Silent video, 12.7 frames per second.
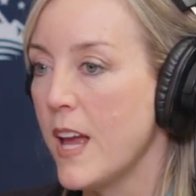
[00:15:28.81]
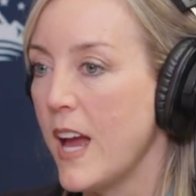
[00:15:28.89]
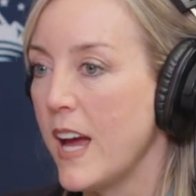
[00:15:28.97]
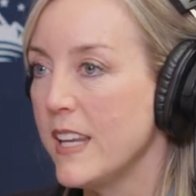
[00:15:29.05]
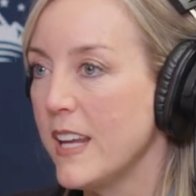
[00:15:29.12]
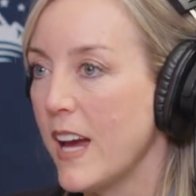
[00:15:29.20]

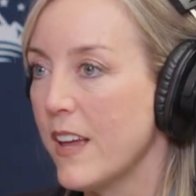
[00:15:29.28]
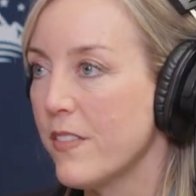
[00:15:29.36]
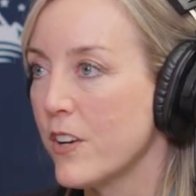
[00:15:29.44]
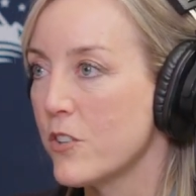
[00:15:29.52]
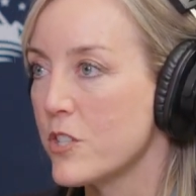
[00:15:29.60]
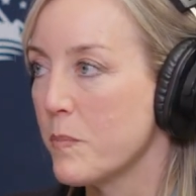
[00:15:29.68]
And yet
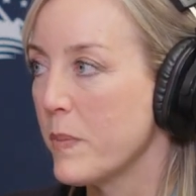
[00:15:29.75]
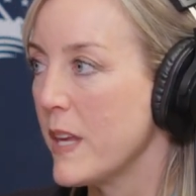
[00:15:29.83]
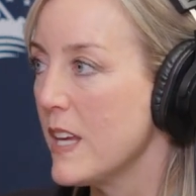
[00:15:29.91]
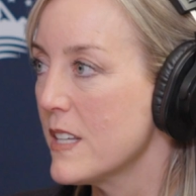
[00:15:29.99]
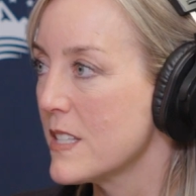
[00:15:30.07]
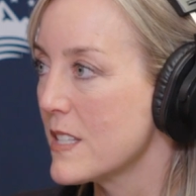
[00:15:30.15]
there's a
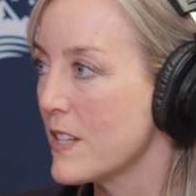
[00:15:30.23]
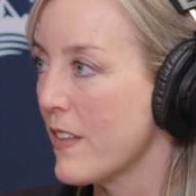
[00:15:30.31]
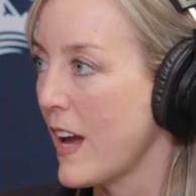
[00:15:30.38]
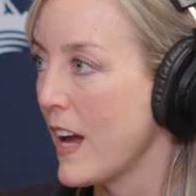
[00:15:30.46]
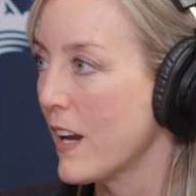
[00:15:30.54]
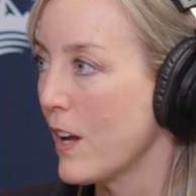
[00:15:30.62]
piece to
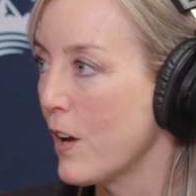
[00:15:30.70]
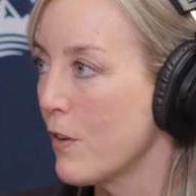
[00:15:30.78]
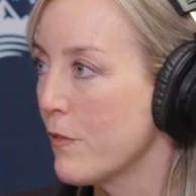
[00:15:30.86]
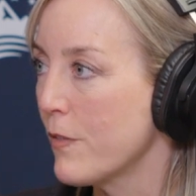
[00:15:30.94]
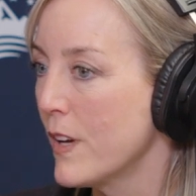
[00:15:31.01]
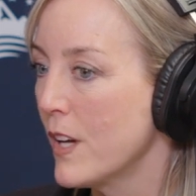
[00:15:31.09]
that
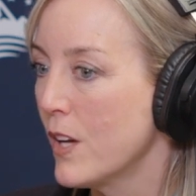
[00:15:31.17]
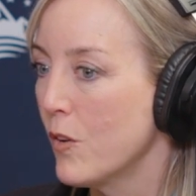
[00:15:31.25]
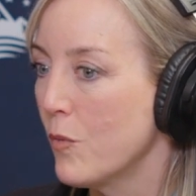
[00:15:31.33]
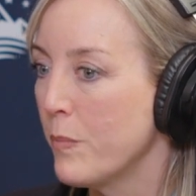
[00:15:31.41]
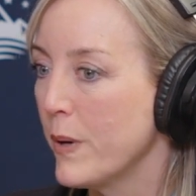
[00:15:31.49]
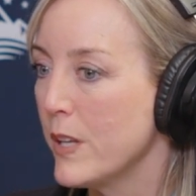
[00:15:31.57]
of,
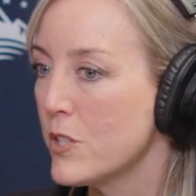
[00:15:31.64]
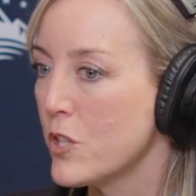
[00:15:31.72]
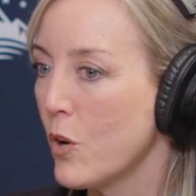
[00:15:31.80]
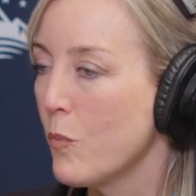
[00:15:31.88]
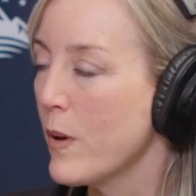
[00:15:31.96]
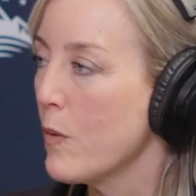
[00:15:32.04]
but
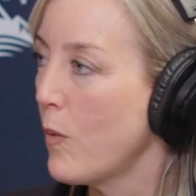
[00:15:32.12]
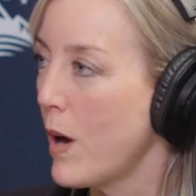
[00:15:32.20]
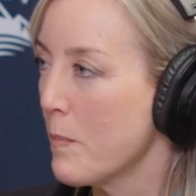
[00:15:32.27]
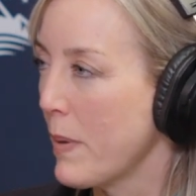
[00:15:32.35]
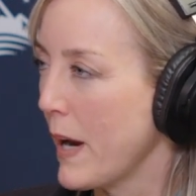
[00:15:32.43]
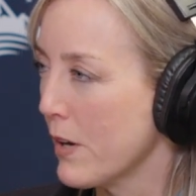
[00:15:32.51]
don't we
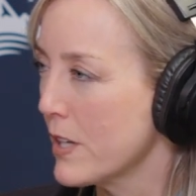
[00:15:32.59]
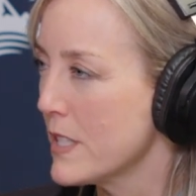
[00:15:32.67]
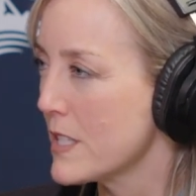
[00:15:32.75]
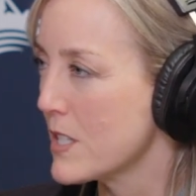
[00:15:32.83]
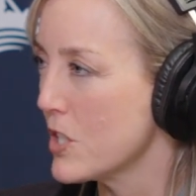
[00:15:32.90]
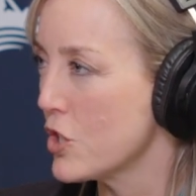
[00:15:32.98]
want
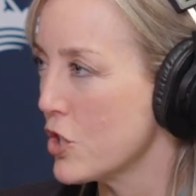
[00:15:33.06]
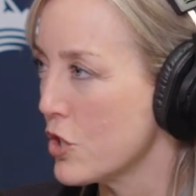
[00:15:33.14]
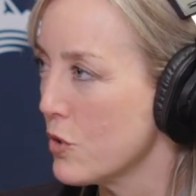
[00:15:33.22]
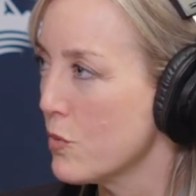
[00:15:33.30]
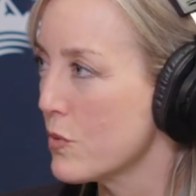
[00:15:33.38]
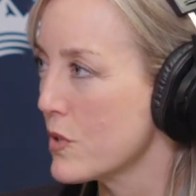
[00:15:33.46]
parents to
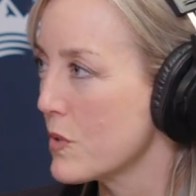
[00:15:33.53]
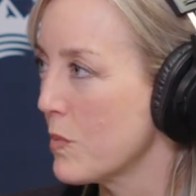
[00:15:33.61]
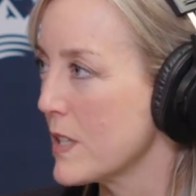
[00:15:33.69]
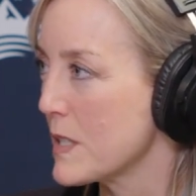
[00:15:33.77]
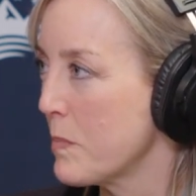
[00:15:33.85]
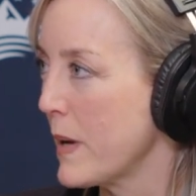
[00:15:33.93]
choose
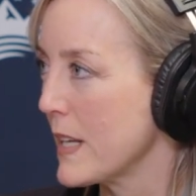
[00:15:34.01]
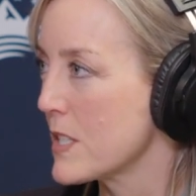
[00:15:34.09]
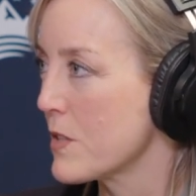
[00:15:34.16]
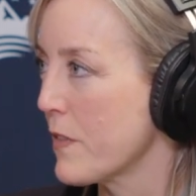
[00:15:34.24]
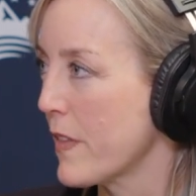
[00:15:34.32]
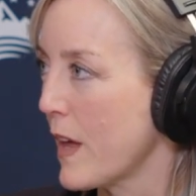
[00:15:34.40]
what's
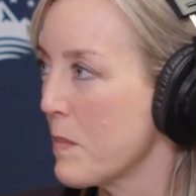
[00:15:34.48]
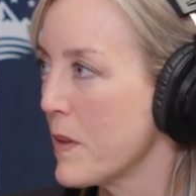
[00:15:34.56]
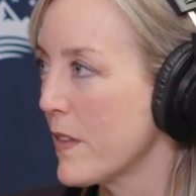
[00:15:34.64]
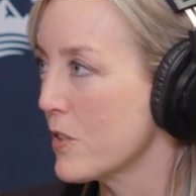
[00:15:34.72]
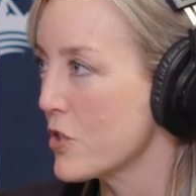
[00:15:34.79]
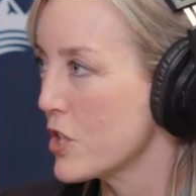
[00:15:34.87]
best for them
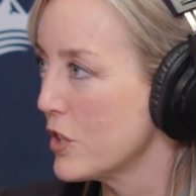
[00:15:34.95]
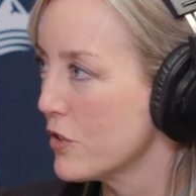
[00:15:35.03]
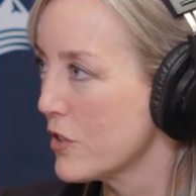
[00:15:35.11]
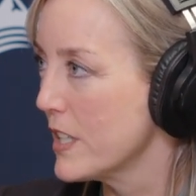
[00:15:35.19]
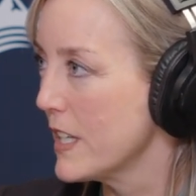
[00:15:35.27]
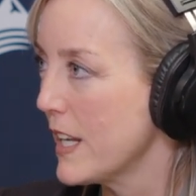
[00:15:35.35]
and their
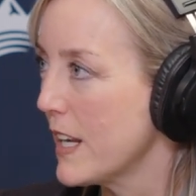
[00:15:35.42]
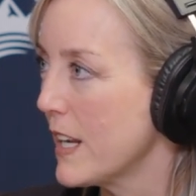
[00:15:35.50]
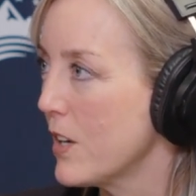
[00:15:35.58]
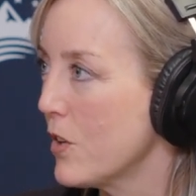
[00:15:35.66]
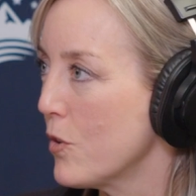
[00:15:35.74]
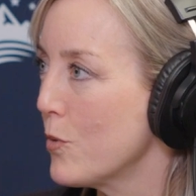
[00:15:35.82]
children,
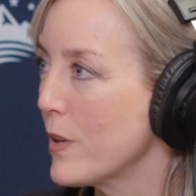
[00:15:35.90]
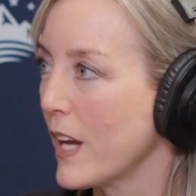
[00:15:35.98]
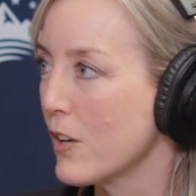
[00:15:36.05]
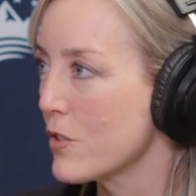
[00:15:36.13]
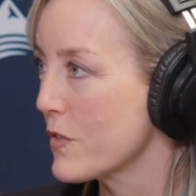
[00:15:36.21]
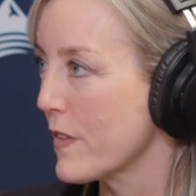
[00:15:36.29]
and who
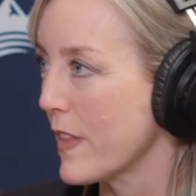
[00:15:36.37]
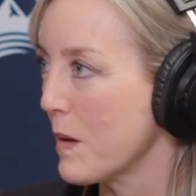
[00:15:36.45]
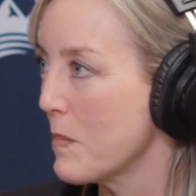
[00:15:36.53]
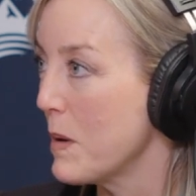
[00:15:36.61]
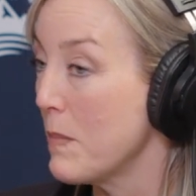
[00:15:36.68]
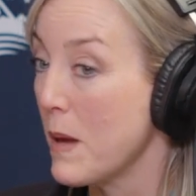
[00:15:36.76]
cares for
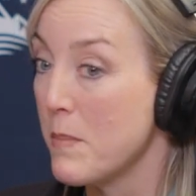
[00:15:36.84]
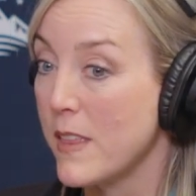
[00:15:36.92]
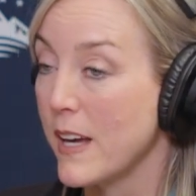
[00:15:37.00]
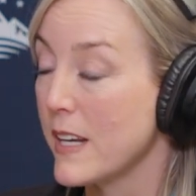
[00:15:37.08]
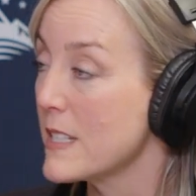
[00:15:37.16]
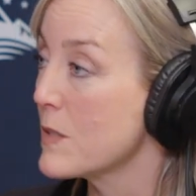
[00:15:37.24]
them? And maybe
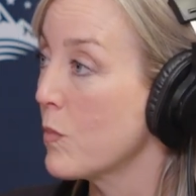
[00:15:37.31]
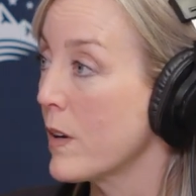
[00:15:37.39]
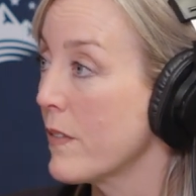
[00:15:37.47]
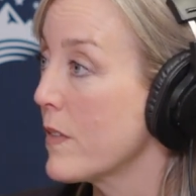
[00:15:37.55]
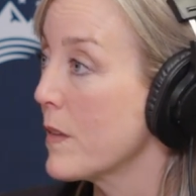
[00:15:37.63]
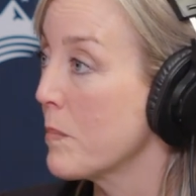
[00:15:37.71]
that is
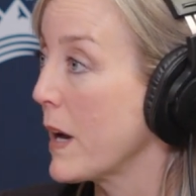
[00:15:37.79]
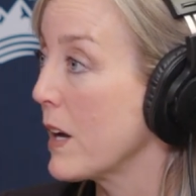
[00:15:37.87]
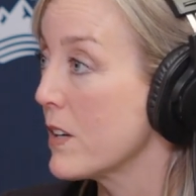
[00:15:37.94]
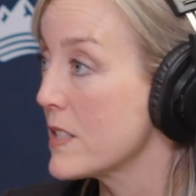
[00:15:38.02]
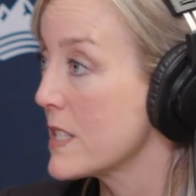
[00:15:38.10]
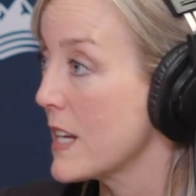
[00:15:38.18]
one of the
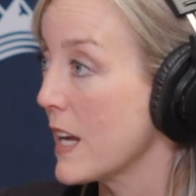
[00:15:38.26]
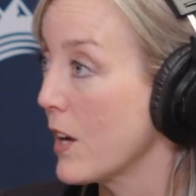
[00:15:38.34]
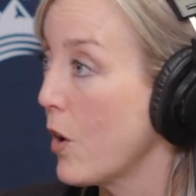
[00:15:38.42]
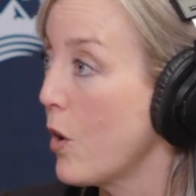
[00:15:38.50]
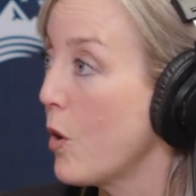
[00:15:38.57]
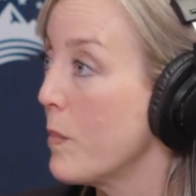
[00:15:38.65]
parents staying
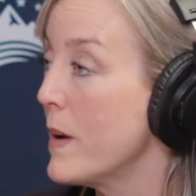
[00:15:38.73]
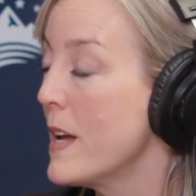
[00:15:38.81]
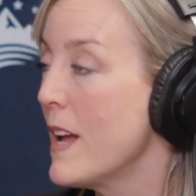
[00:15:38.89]
at home.